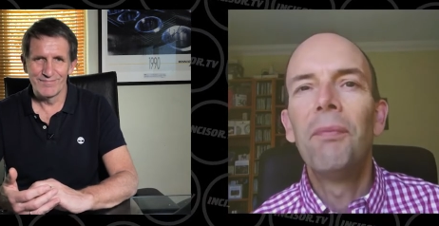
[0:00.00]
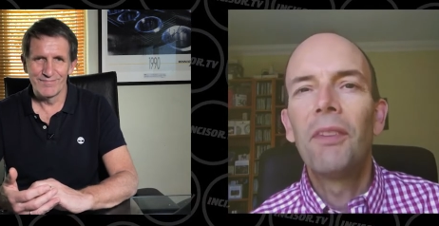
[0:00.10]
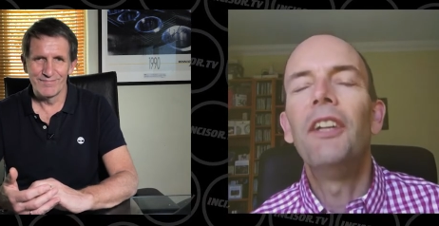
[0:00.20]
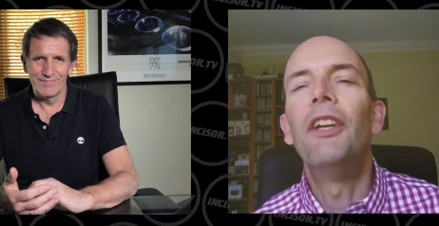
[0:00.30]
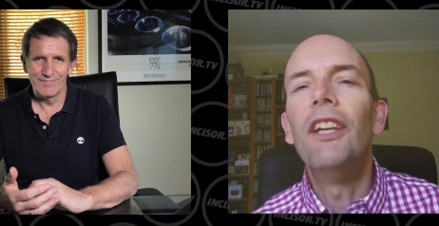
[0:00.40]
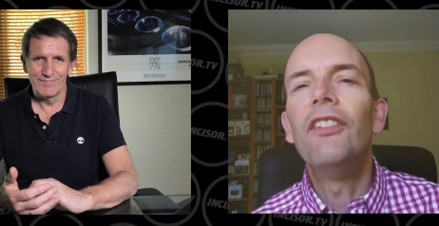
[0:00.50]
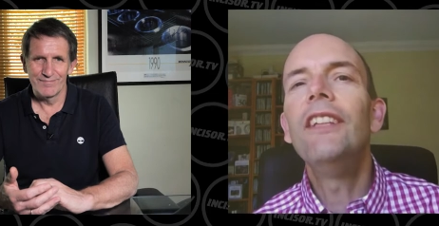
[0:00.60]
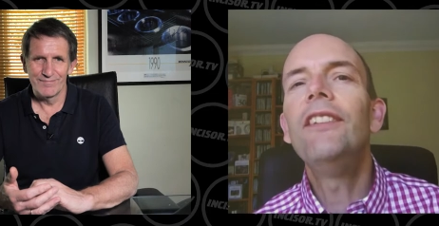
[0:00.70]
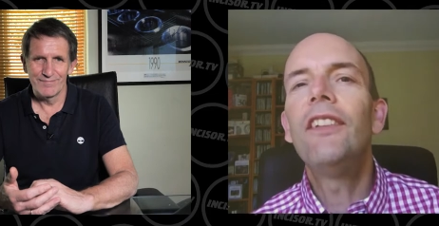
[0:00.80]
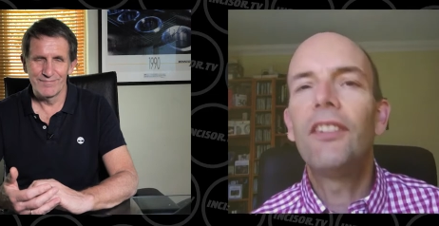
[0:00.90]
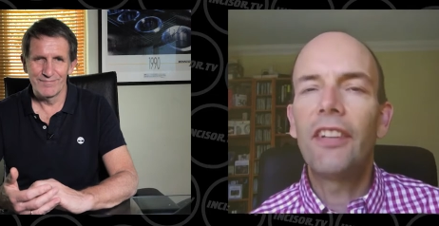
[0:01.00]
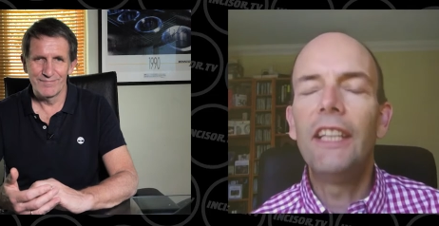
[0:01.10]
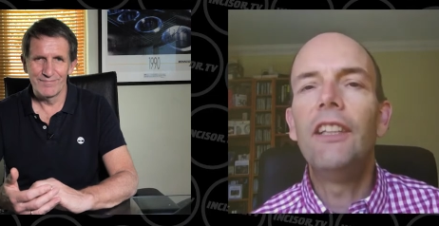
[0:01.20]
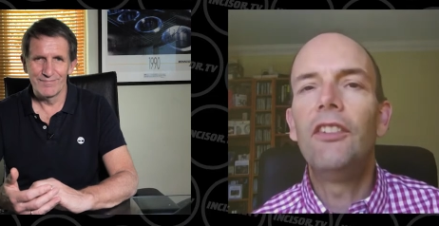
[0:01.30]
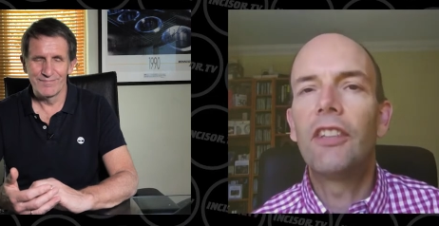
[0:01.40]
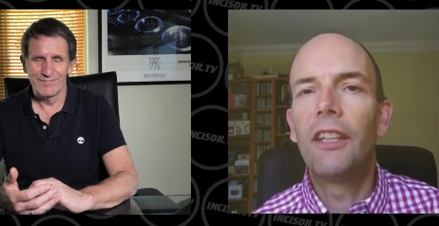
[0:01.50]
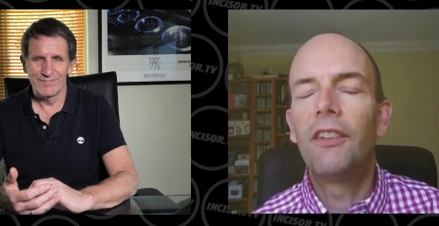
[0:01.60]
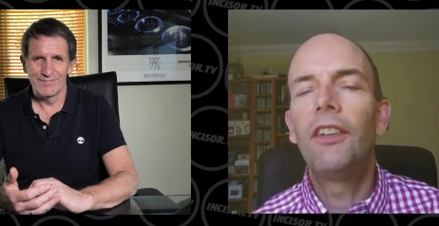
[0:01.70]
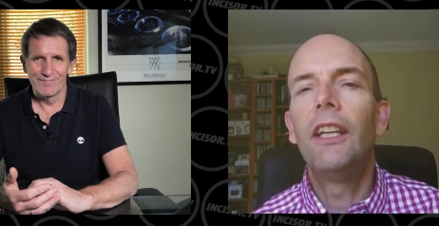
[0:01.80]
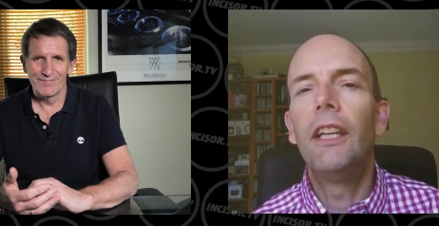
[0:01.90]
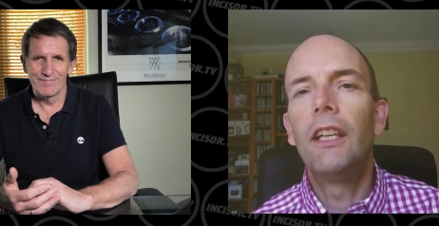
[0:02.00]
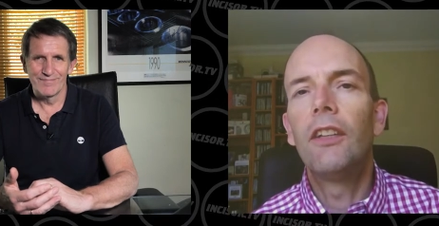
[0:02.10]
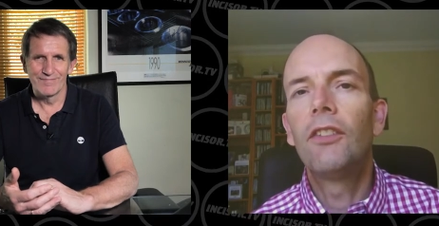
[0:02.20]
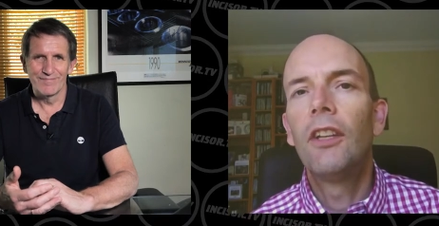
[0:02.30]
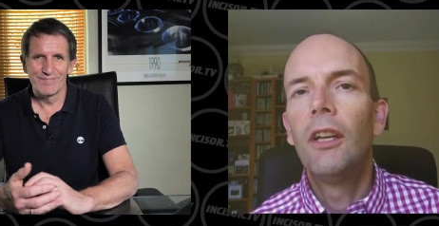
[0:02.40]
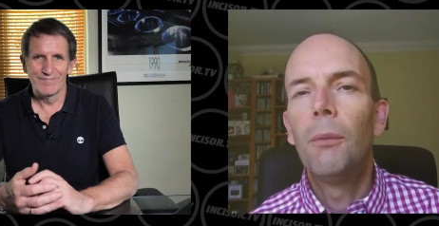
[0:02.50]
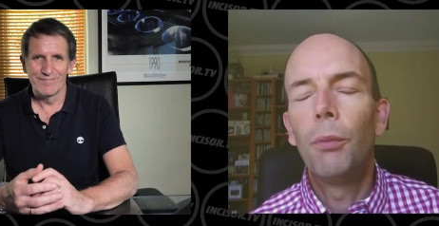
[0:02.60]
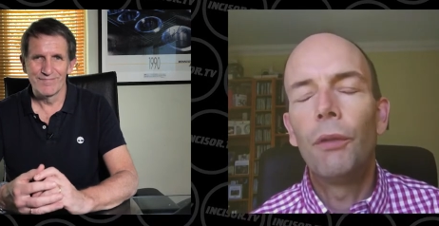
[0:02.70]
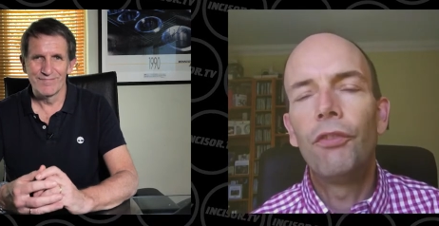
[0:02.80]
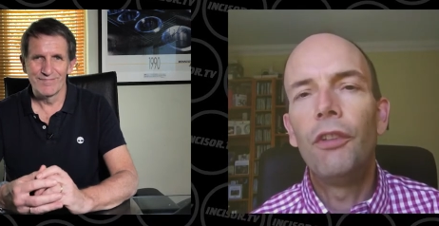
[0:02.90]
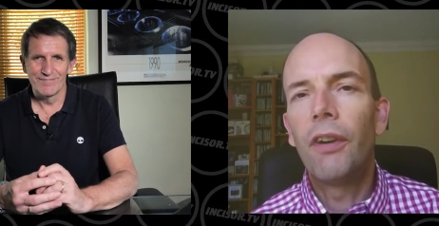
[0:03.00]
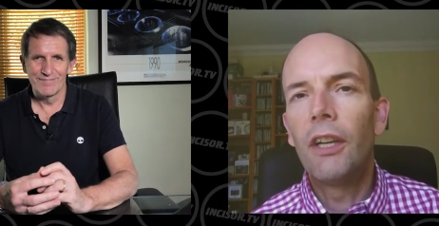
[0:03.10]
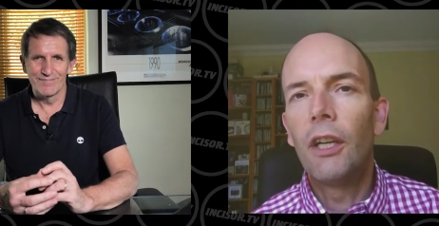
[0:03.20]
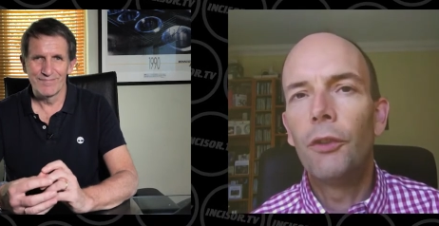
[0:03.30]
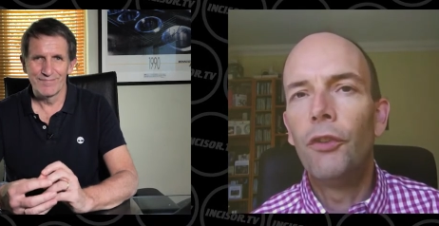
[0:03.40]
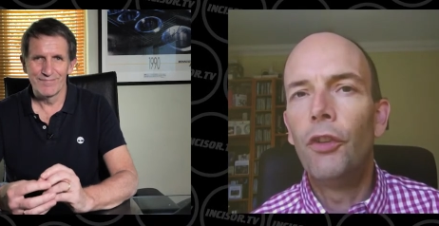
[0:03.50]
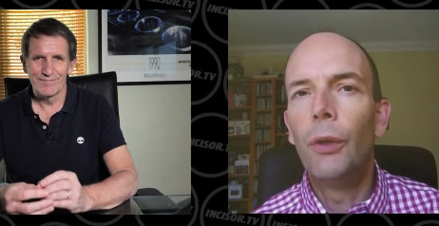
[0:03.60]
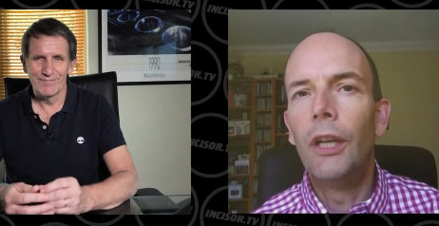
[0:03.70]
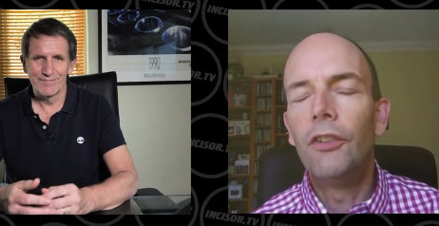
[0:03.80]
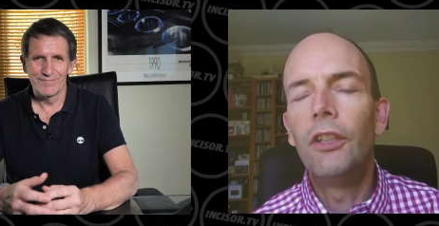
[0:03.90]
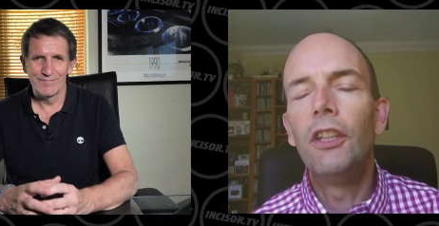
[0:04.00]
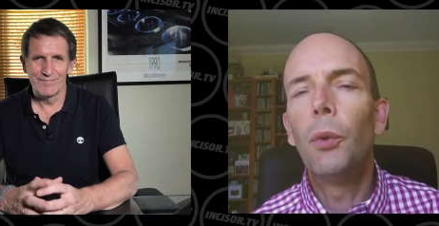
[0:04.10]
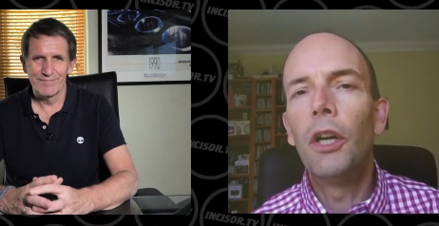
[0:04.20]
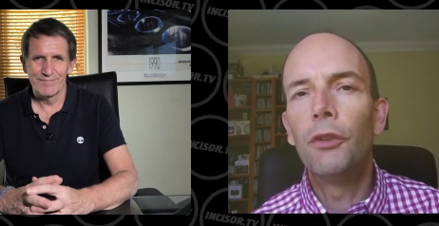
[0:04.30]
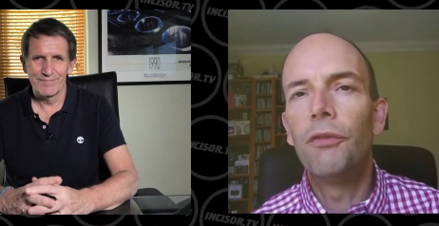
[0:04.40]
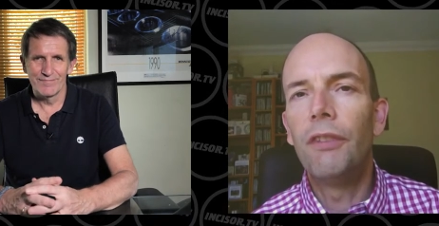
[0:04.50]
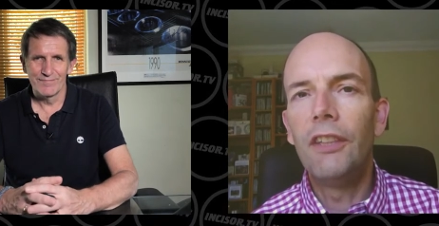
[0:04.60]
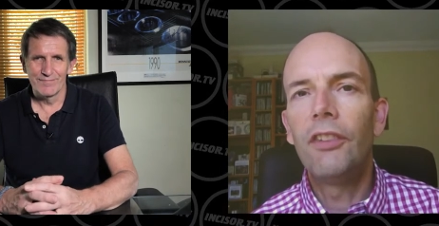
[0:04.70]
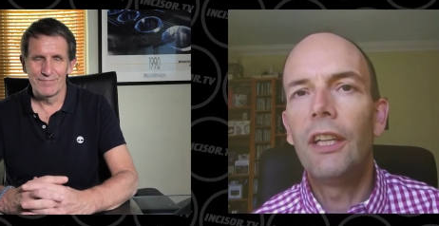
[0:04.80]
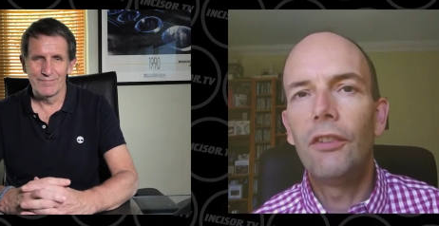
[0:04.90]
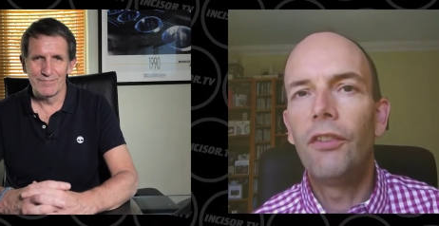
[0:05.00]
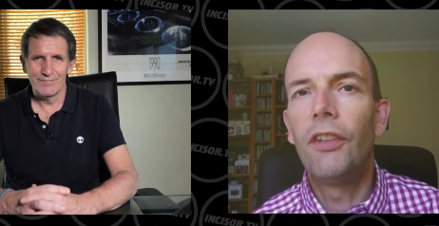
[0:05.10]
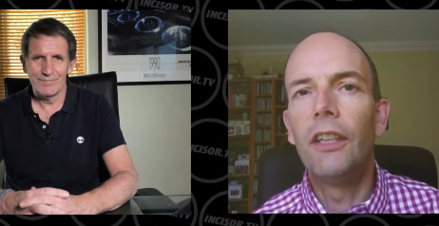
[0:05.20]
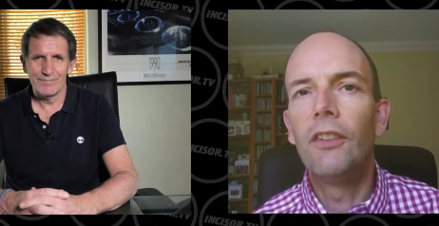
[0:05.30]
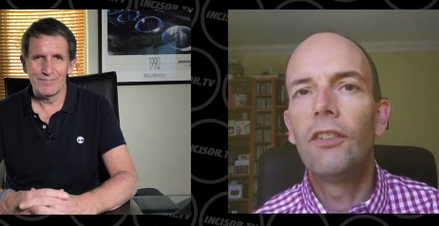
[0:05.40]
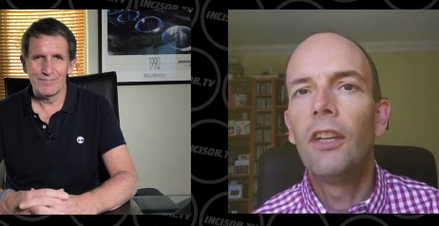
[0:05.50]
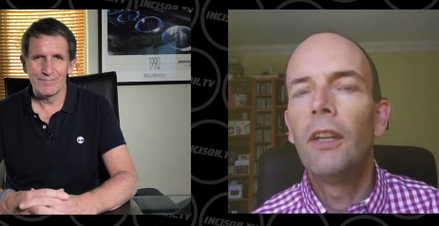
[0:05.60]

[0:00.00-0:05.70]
Speaker 1: And, you know, it's easy to say these kind of things, but obviously very hard to do it. And in the world of Internet of Things,